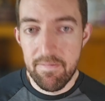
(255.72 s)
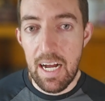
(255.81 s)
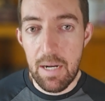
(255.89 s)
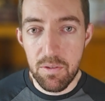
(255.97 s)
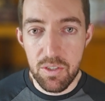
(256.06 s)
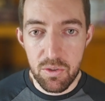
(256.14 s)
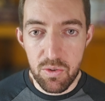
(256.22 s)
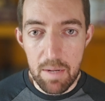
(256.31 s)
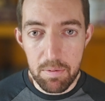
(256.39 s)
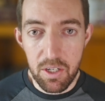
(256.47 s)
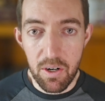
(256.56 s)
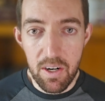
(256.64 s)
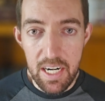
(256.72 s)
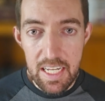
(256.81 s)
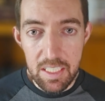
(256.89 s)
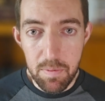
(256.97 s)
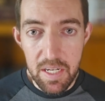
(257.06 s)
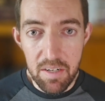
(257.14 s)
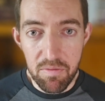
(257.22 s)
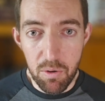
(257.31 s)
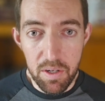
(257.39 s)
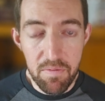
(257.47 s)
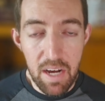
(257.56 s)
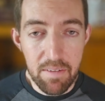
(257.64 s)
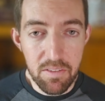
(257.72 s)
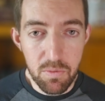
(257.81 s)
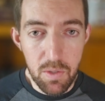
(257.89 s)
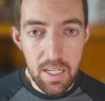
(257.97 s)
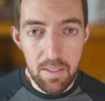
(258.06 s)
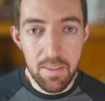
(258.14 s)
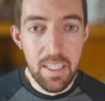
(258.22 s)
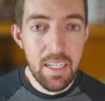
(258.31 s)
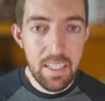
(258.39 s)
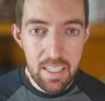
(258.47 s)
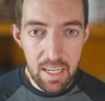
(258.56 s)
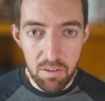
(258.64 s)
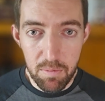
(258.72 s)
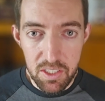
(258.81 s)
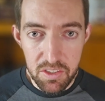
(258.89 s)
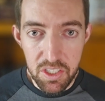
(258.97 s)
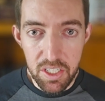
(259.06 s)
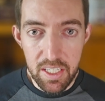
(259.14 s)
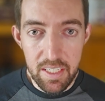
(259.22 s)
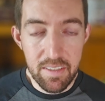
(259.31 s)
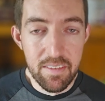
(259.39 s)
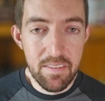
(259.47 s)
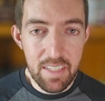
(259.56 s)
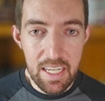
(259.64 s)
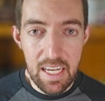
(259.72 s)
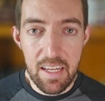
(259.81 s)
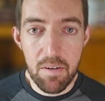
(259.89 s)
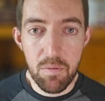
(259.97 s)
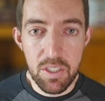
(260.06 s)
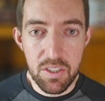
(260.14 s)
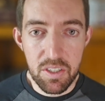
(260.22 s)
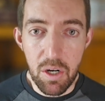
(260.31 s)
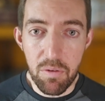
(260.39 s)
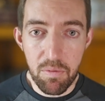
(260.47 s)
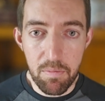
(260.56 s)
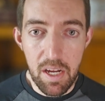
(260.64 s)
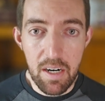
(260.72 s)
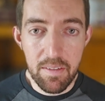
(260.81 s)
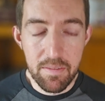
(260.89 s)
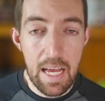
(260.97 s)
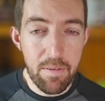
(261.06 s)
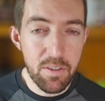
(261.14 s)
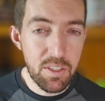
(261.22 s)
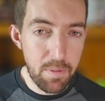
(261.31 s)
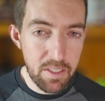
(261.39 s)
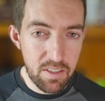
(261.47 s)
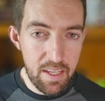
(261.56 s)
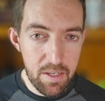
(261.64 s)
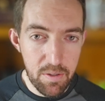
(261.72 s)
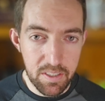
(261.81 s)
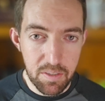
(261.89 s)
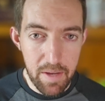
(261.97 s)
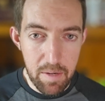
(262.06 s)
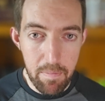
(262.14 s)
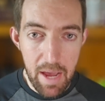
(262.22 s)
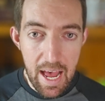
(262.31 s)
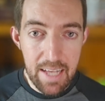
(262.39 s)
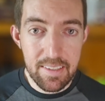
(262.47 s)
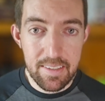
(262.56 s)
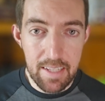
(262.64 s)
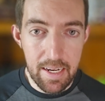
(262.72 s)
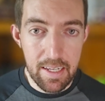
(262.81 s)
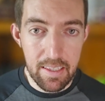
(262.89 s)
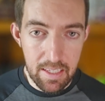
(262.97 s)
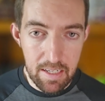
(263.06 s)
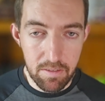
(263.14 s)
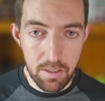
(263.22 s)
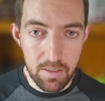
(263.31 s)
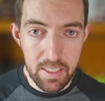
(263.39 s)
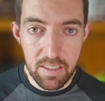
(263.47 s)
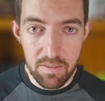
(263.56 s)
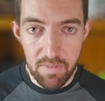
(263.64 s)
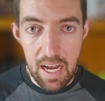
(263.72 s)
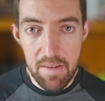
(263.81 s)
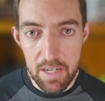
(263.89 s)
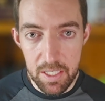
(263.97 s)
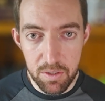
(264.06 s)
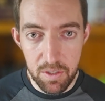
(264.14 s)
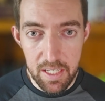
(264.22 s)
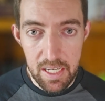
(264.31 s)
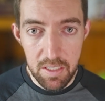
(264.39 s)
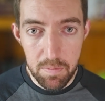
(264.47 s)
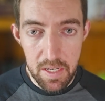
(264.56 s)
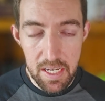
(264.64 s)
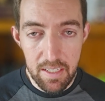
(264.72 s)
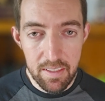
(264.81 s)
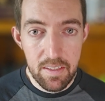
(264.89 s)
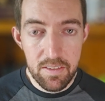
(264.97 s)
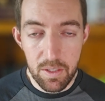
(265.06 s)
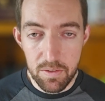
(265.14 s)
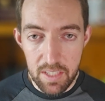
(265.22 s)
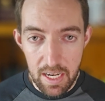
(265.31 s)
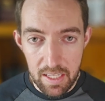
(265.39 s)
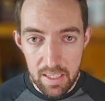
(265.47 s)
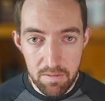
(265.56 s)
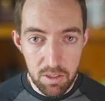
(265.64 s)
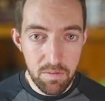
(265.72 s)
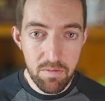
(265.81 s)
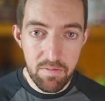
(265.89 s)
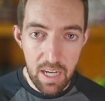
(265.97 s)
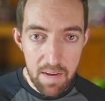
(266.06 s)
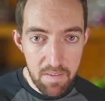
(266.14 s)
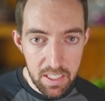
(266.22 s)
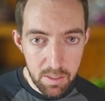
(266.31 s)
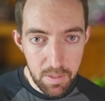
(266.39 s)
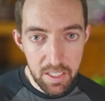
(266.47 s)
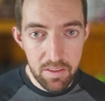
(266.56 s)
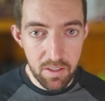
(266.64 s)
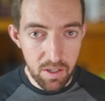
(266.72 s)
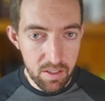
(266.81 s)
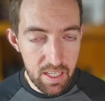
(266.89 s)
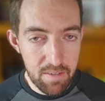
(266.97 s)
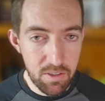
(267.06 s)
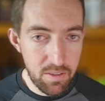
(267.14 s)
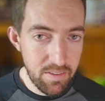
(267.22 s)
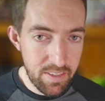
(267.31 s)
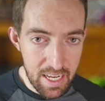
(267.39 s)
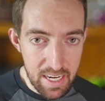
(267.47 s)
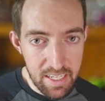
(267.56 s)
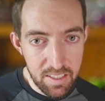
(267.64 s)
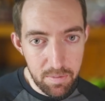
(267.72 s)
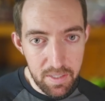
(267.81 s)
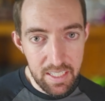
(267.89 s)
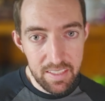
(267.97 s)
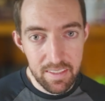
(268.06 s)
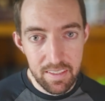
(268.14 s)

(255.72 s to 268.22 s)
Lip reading: I would just drop the current HP to 45 as well. Everybody's good, and we just go from there. Every spell slot you expend past 2nd level is 5 additional HP. So 2nd level, 5 HP. 3rd level, 10 HP.